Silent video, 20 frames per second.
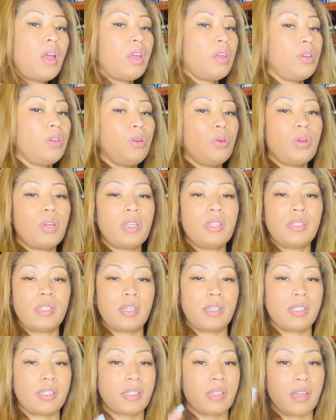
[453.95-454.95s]
you can
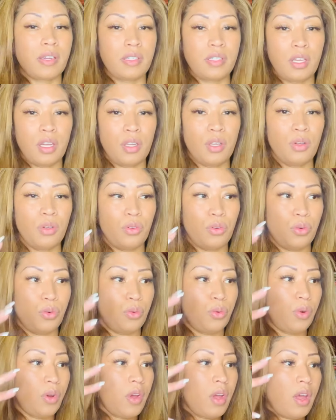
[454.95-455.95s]
just continue
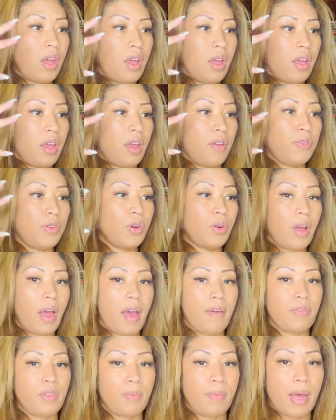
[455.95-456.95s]
to, if you don't
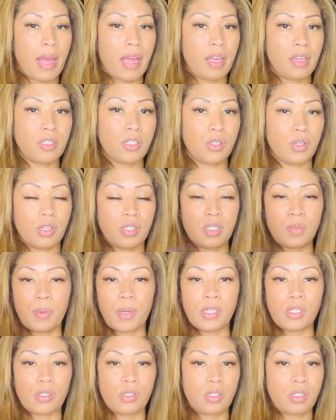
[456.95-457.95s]
have nobody to
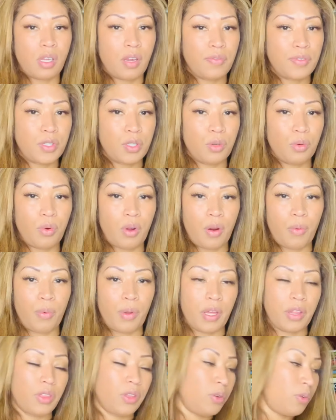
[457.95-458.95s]
express yourself to or
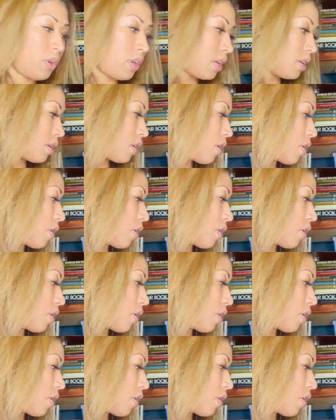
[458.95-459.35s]
with, you can go